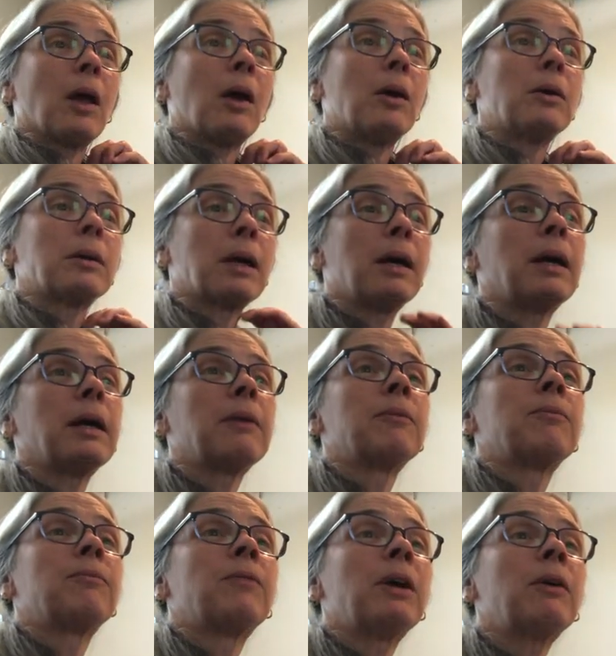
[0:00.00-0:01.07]
Okay,
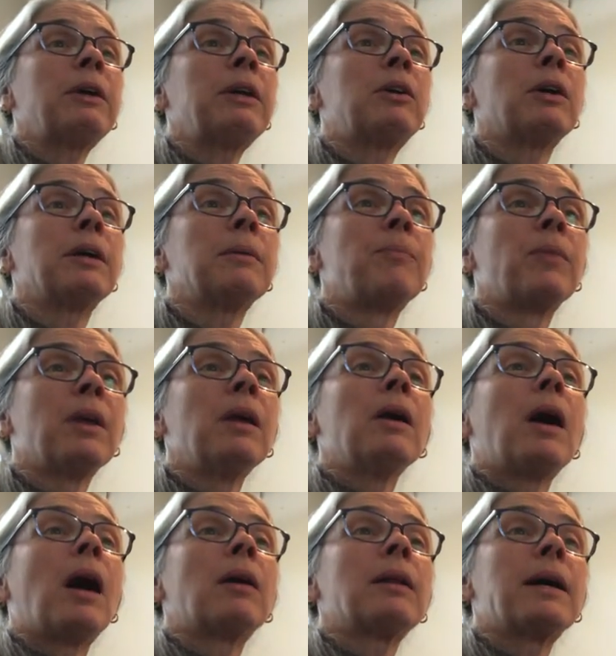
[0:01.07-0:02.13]
very good.
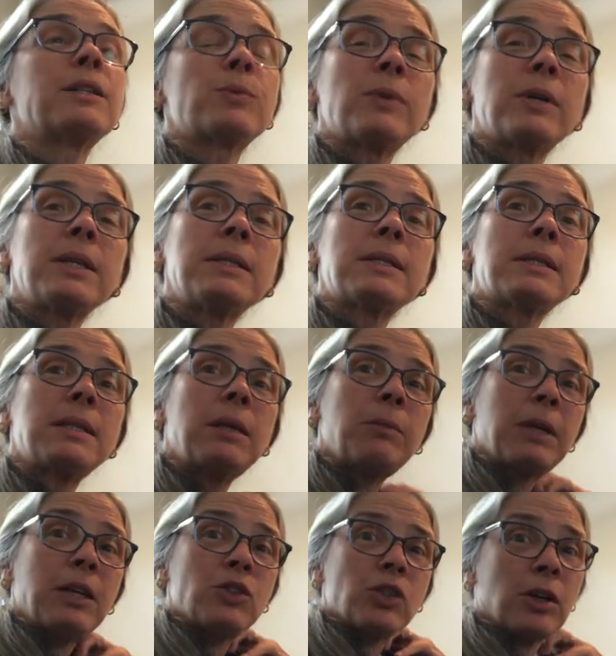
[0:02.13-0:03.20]
Our last one is C
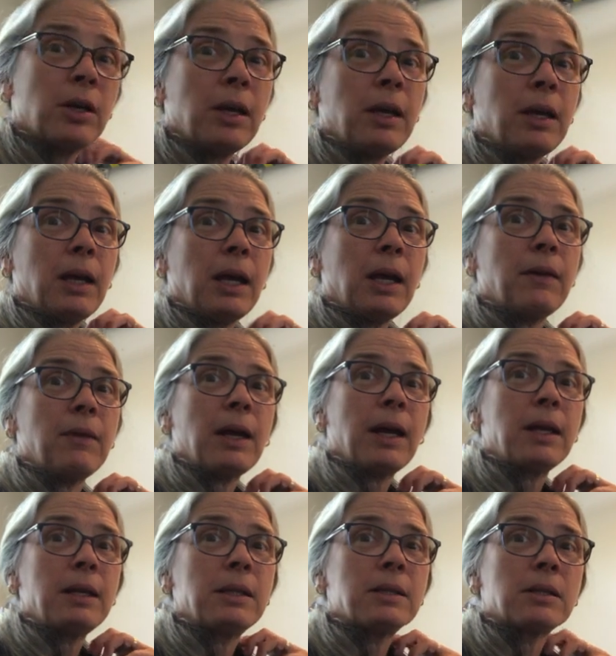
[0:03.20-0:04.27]
major, and
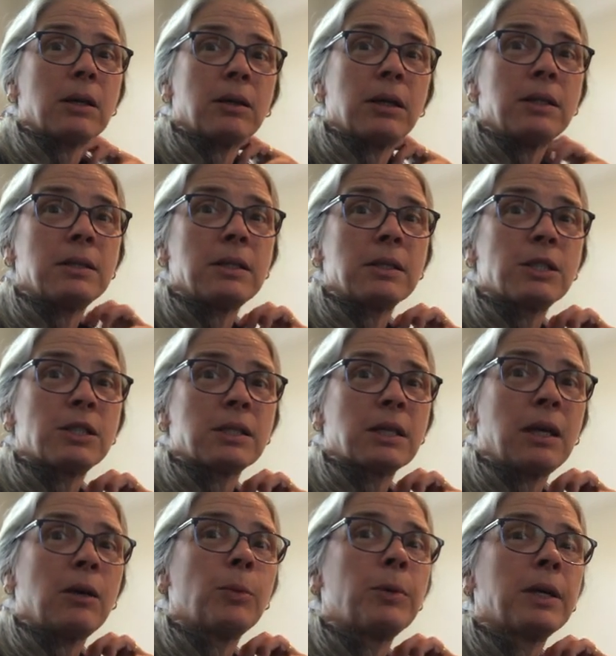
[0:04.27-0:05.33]
that is our easiest
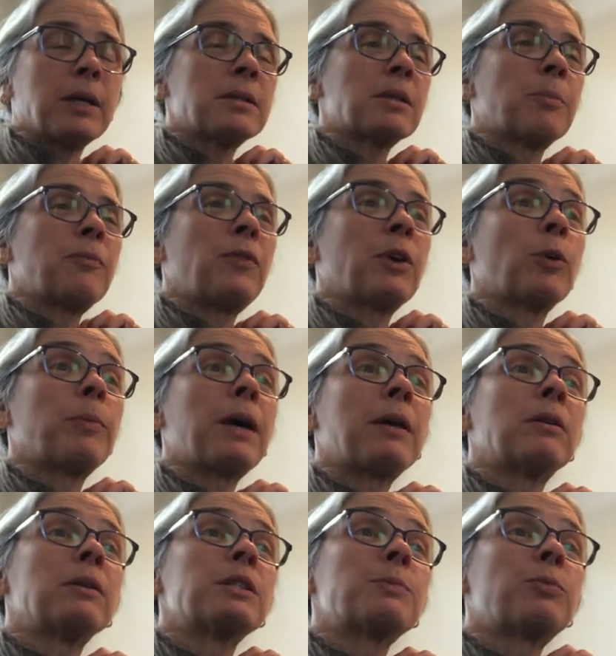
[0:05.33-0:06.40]
scale because our finger
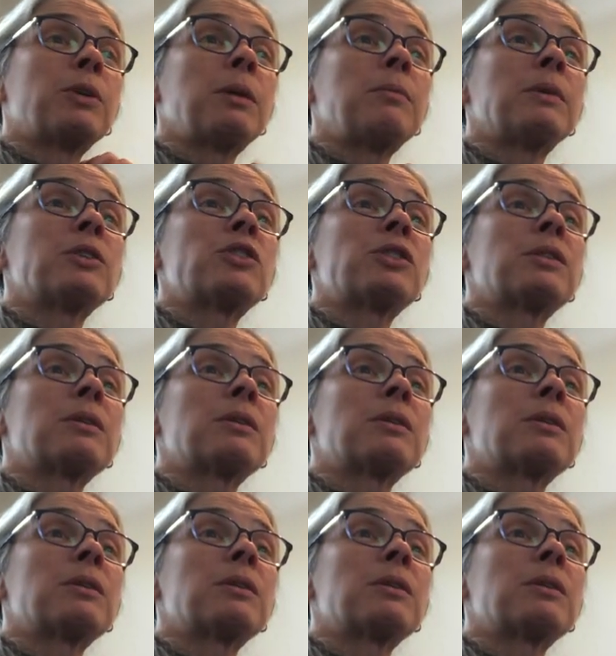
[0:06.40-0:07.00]
pattern is pretty much